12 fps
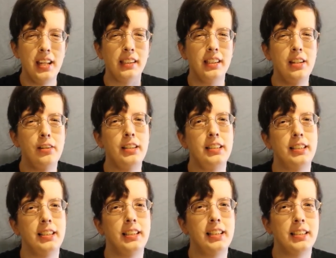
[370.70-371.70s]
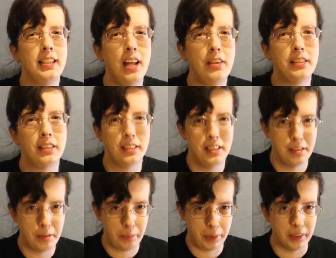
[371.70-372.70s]
they literally didn't get together until the end
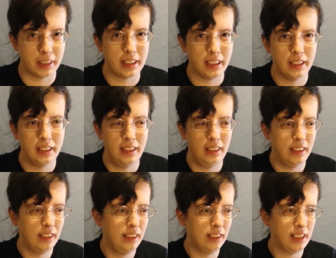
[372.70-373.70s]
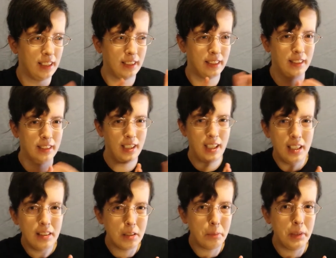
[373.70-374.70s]
of the book. Like the
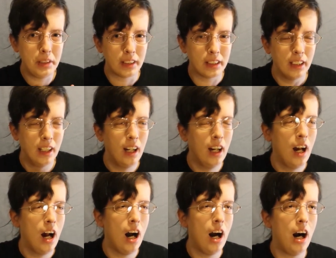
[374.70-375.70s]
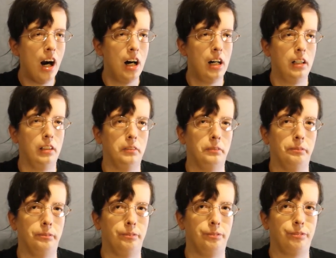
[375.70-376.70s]
end of the book.
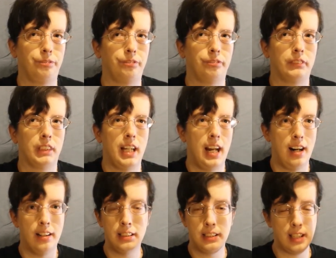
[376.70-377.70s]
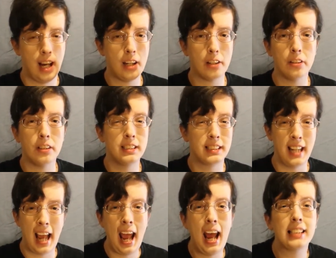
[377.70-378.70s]
Um, Aristotle is
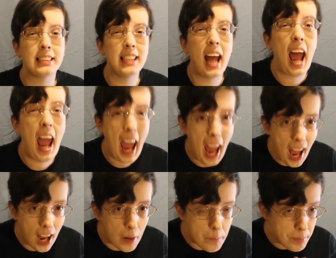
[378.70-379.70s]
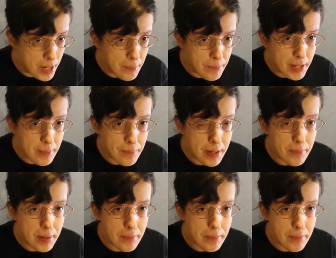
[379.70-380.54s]
an ass. Beep beep